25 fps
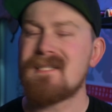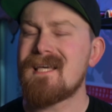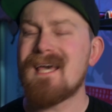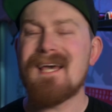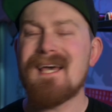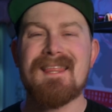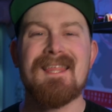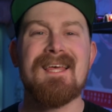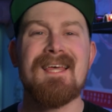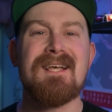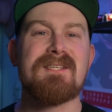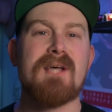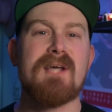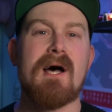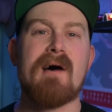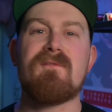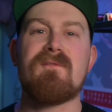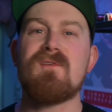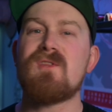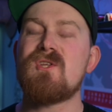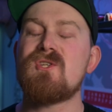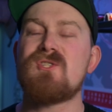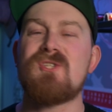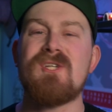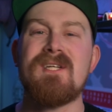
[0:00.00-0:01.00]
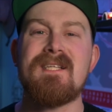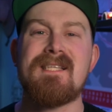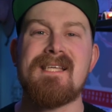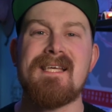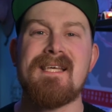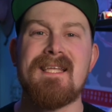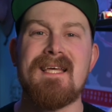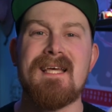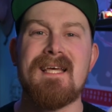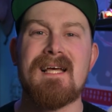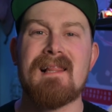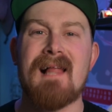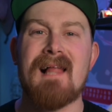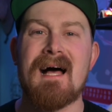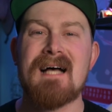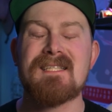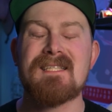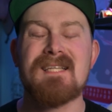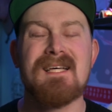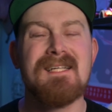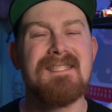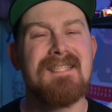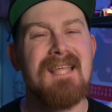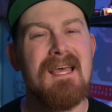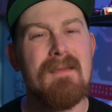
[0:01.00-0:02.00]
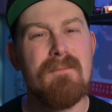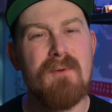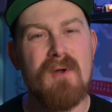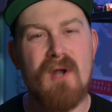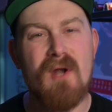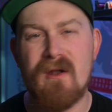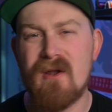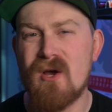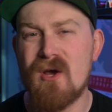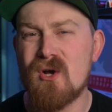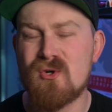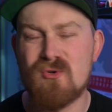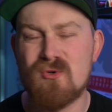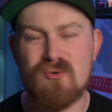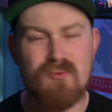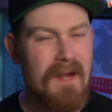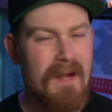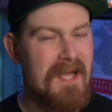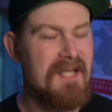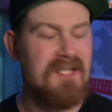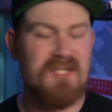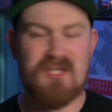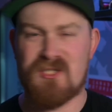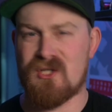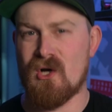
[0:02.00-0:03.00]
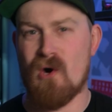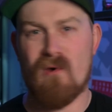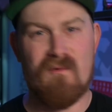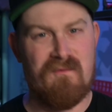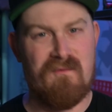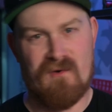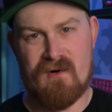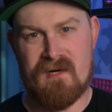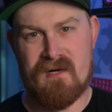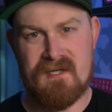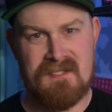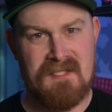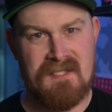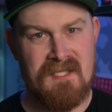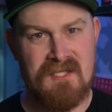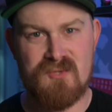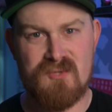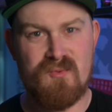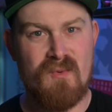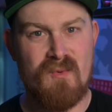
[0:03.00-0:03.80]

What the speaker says: kick things off with the GTD class because they put on a great show for us this